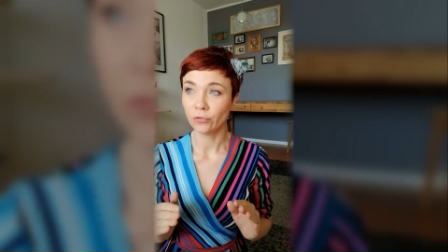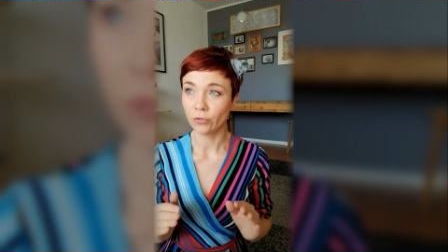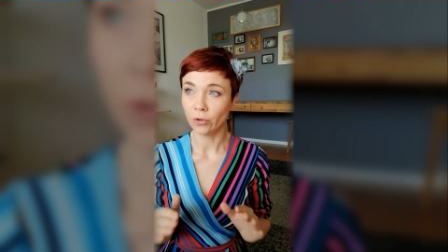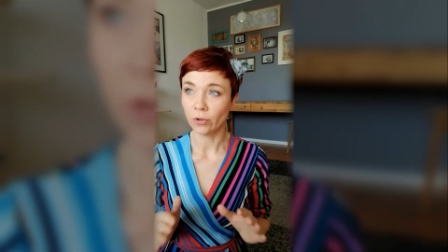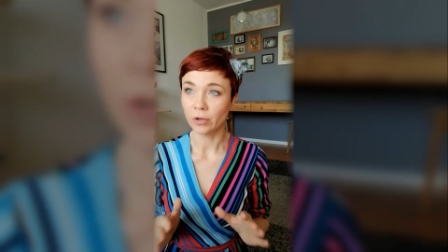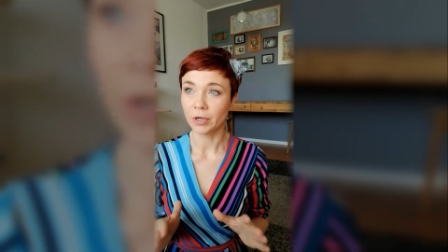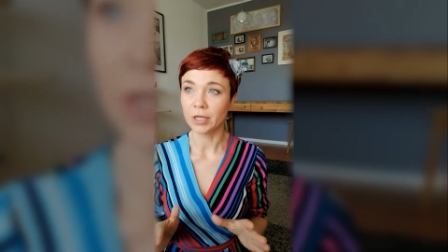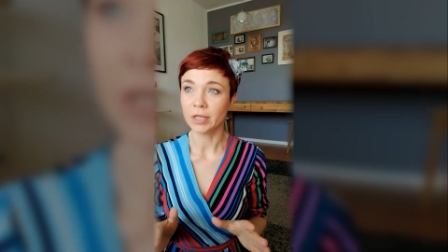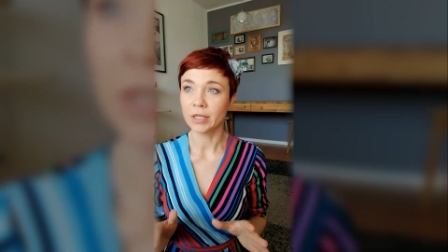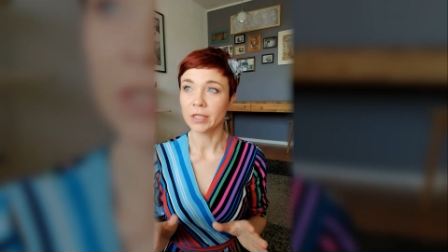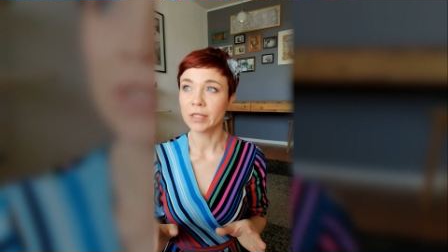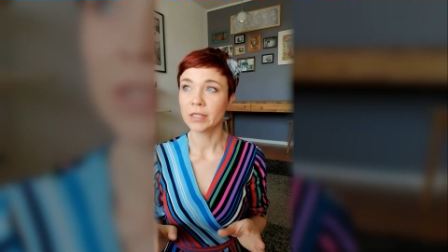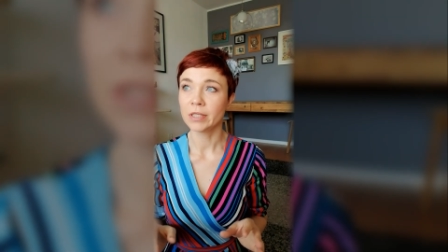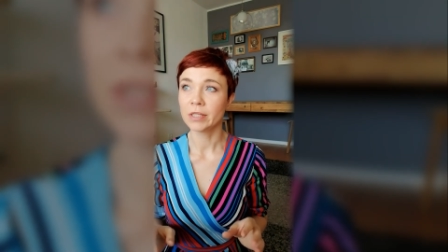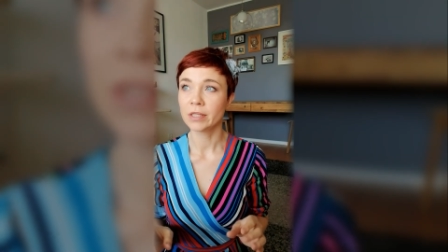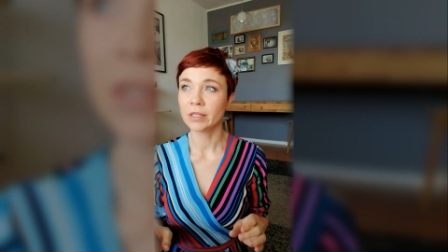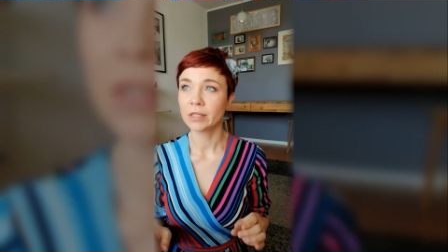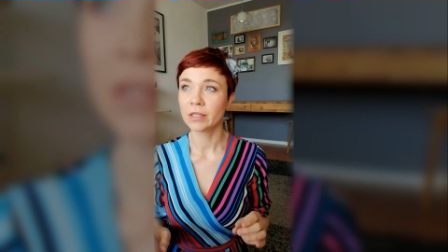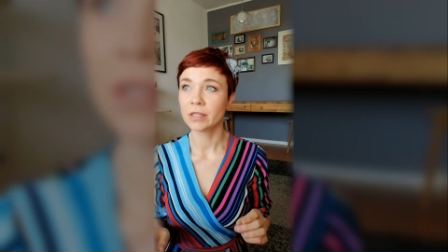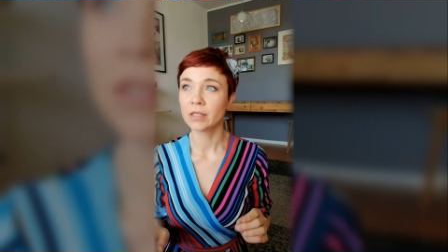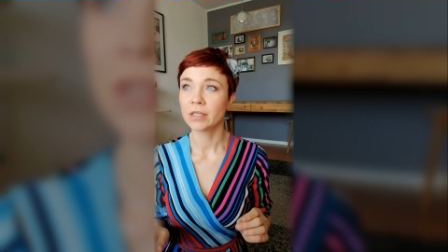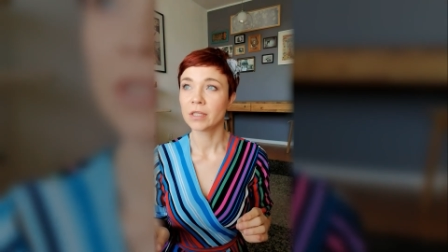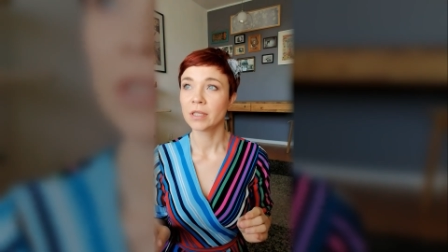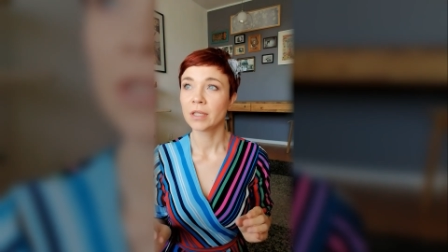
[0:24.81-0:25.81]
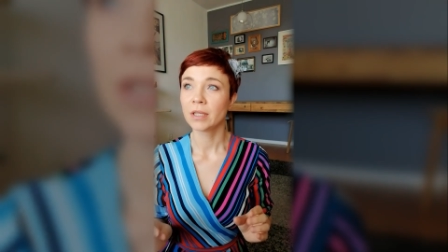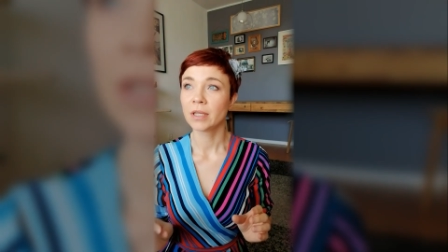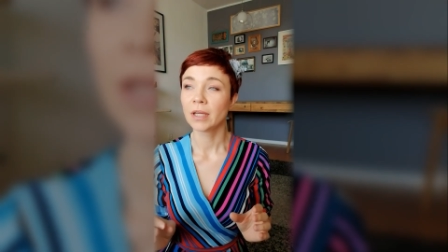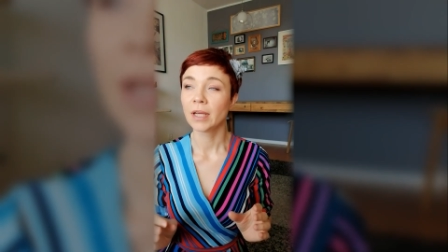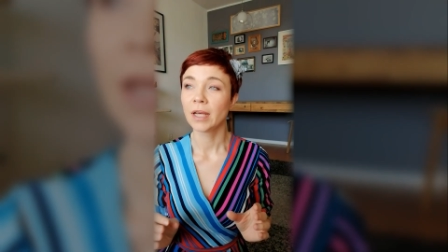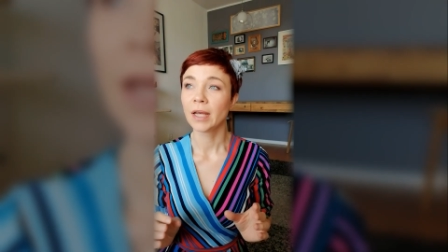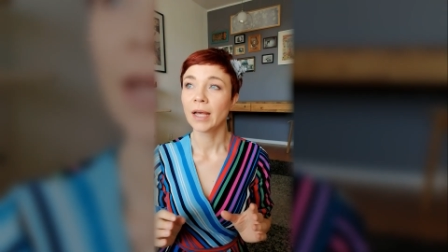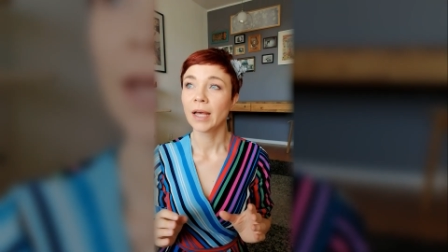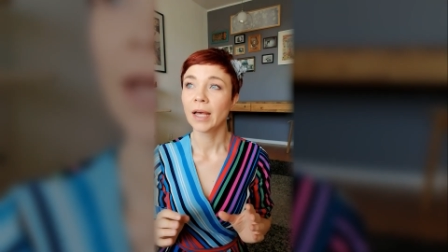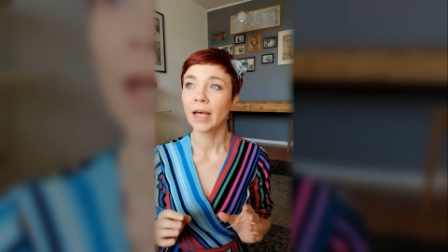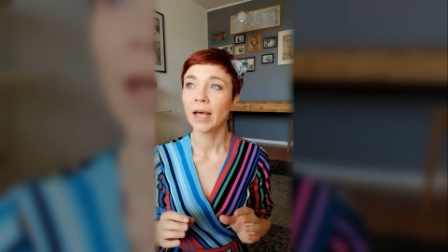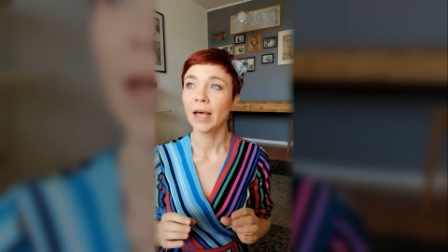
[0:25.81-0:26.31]
forest
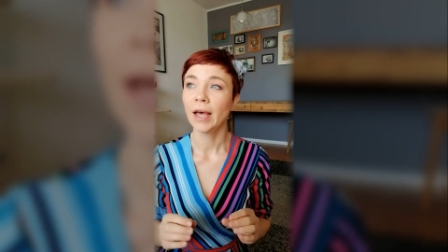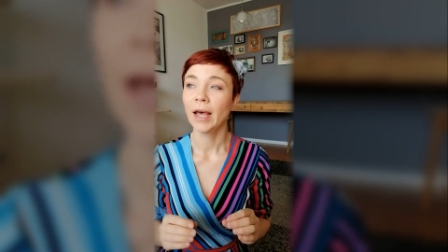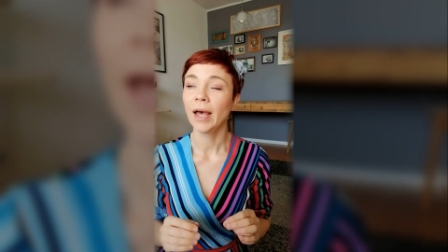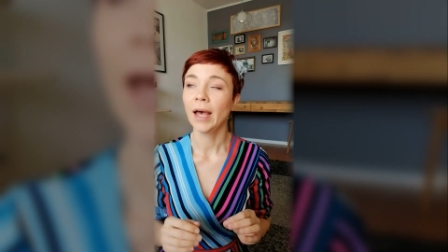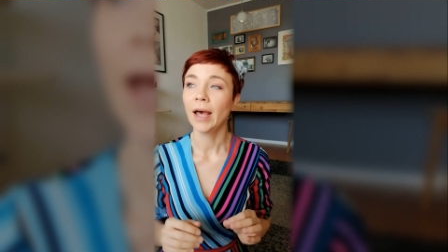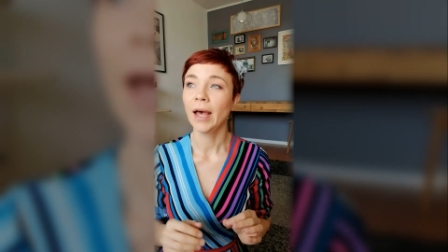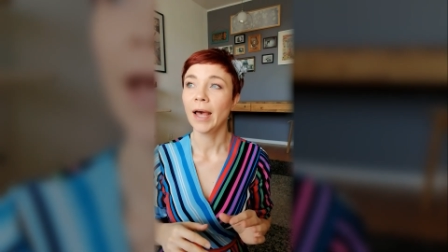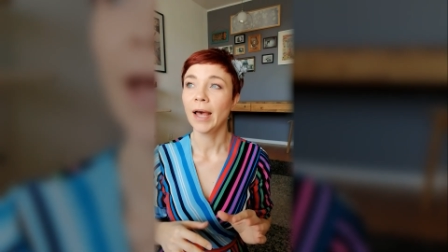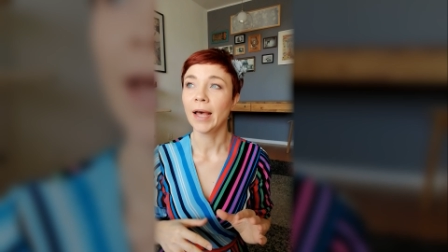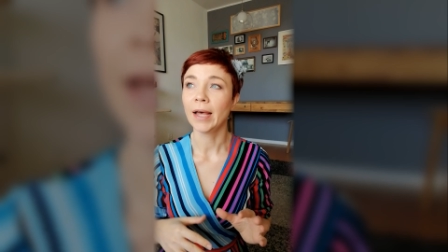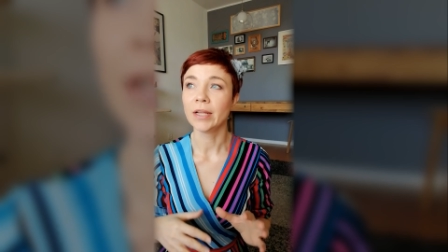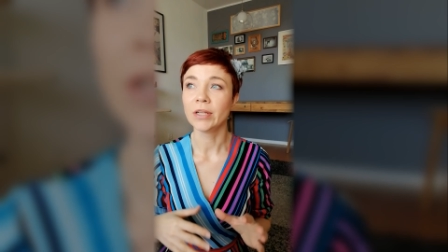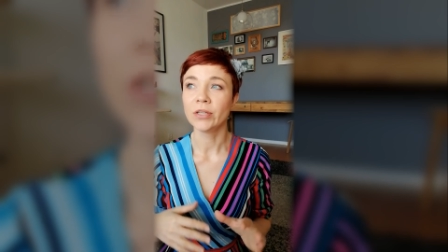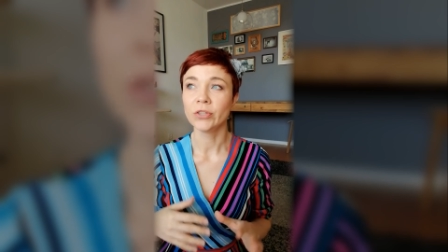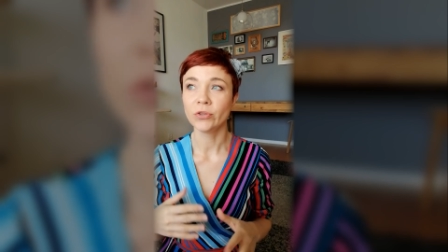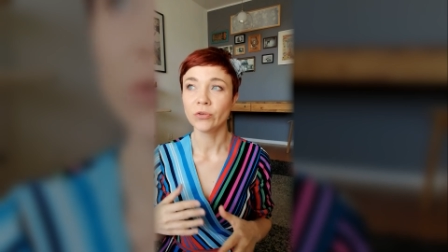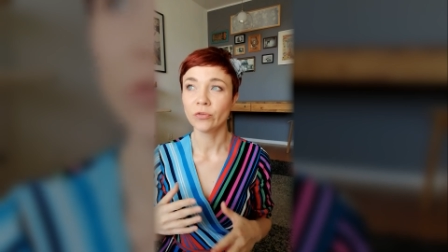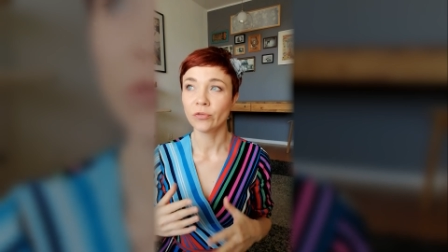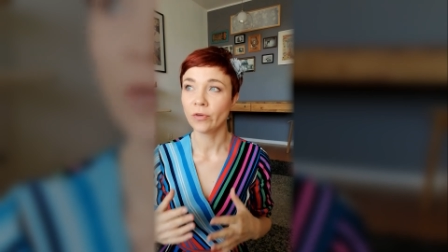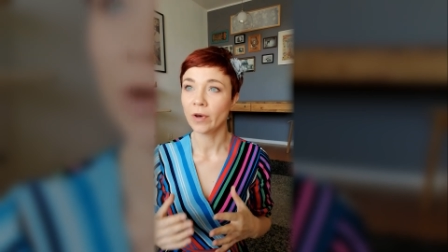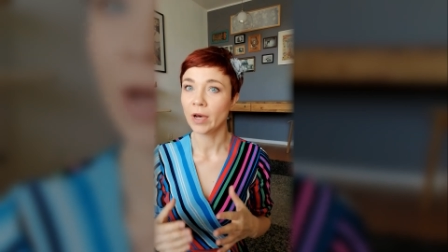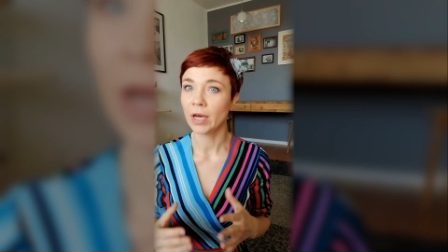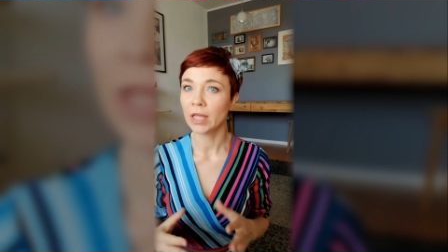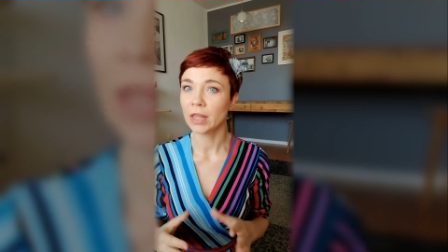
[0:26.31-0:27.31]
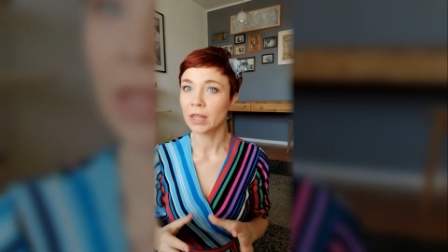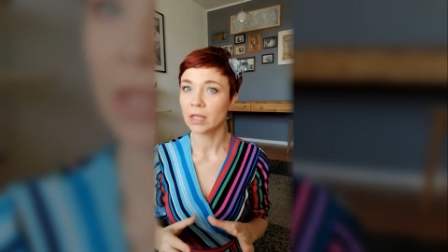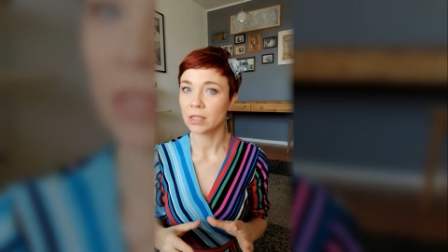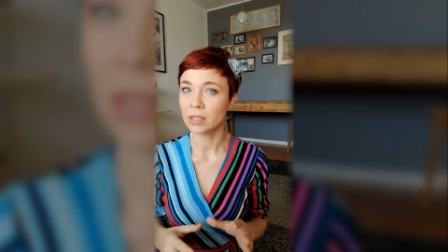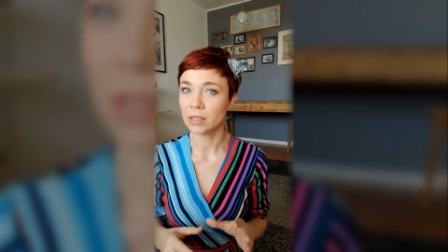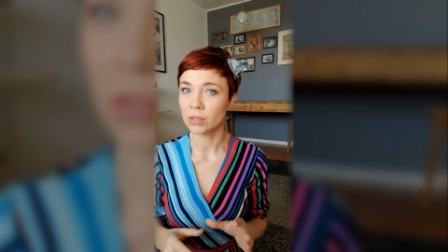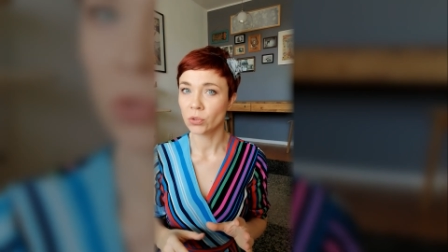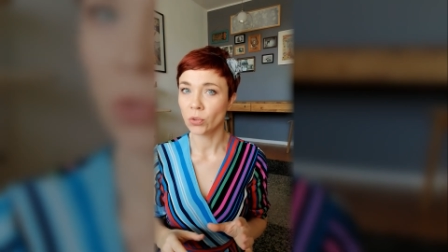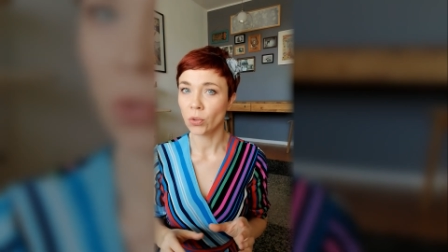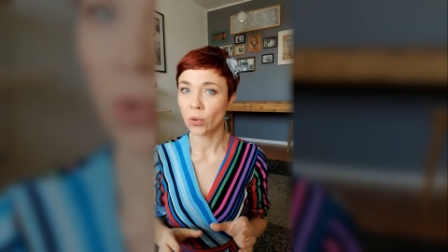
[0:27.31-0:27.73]
and you find this